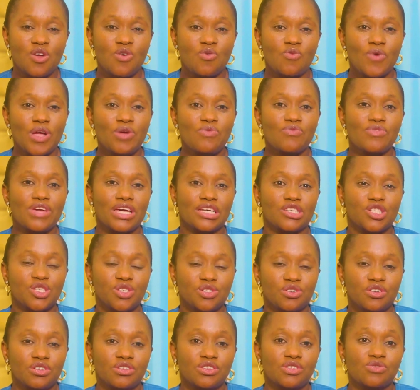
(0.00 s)
When we are
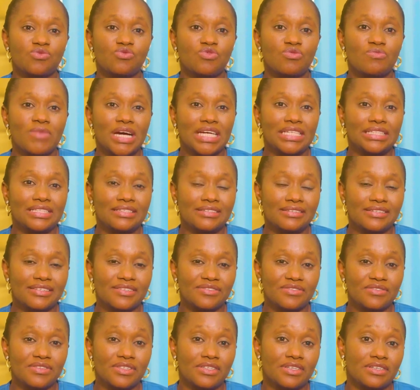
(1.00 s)
sure
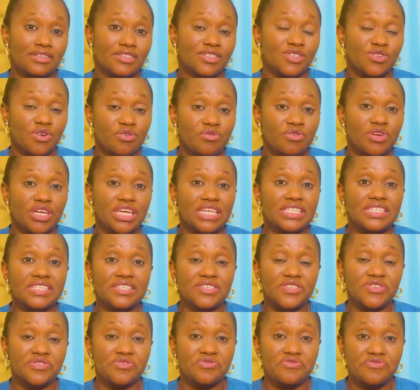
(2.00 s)
the surrogate
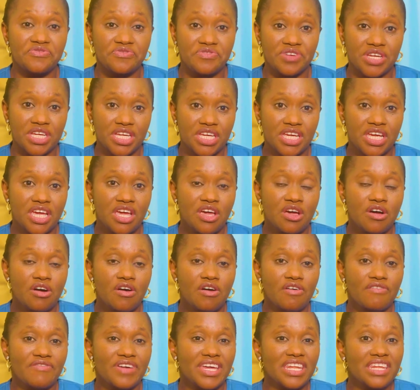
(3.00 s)
is free
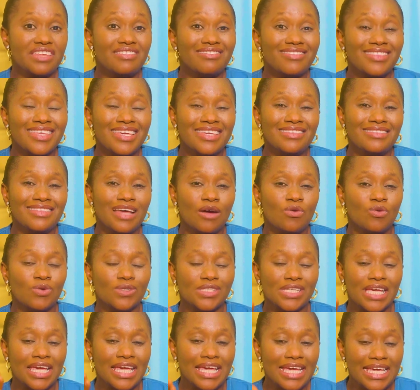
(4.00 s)
of anything that
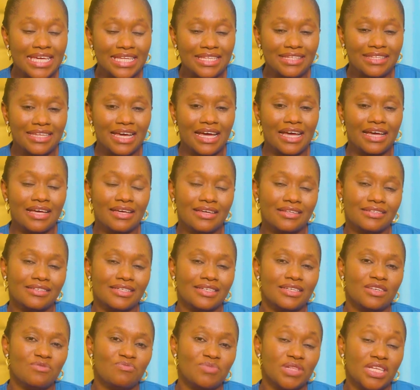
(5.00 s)
would hinder the
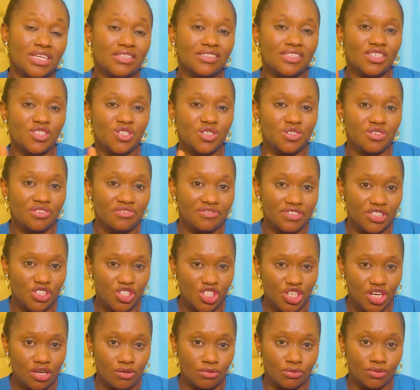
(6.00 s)
implantation of
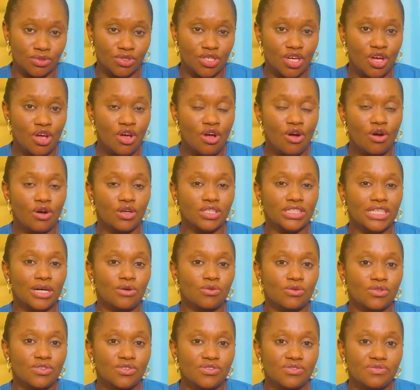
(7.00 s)
a child or that
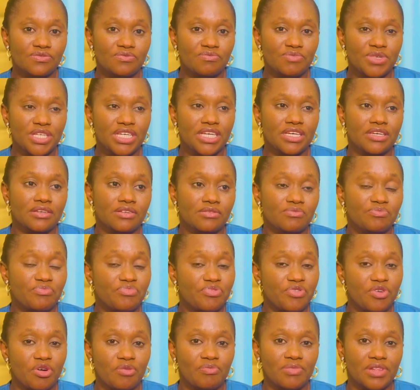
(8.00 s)
would be a
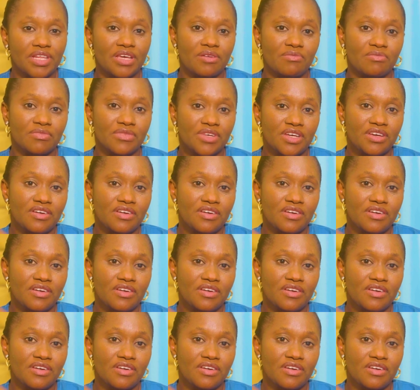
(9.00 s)
problem